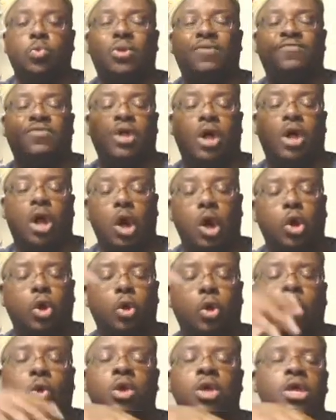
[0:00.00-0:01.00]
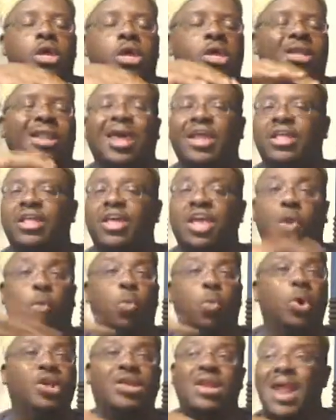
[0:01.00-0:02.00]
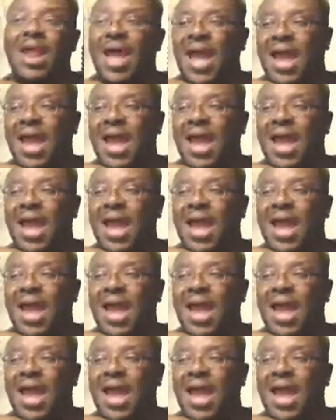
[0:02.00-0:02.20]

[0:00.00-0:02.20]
with the uncle. Like, it was